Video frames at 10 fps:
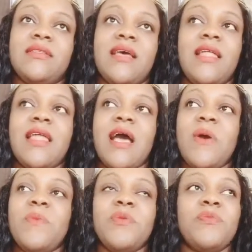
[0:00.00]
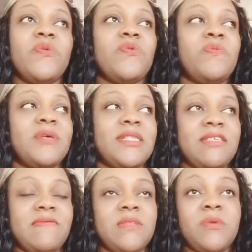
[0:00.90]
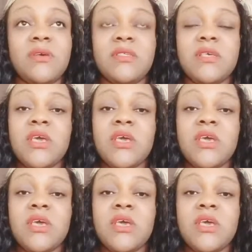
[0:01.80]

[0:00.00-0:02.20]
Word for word: and how people perceive it because